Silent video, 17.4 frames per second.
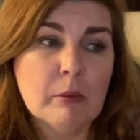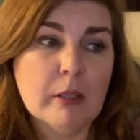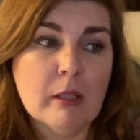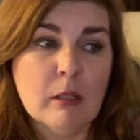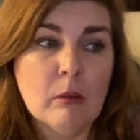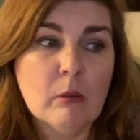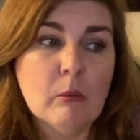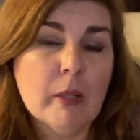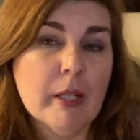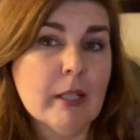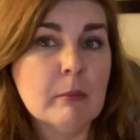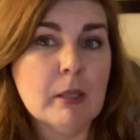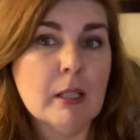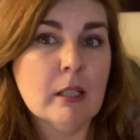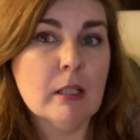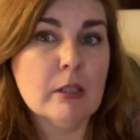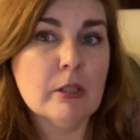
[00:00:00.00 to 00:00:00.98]
but oh, wait a
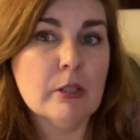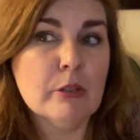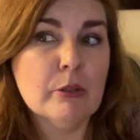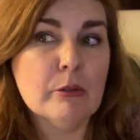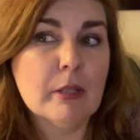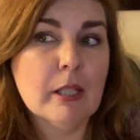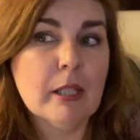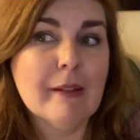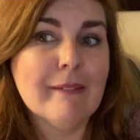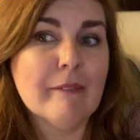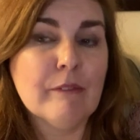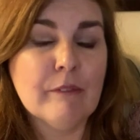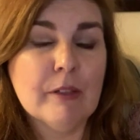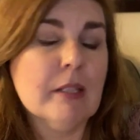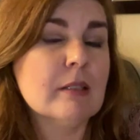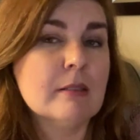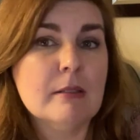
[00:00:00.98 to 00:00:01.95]
minute, you can't
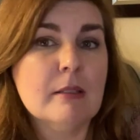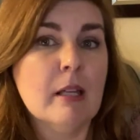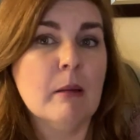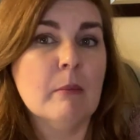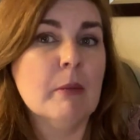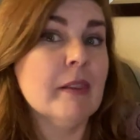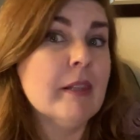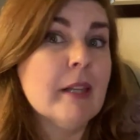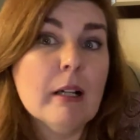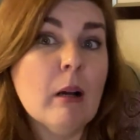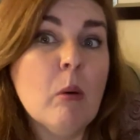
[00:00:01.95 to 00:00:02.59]
fix them and they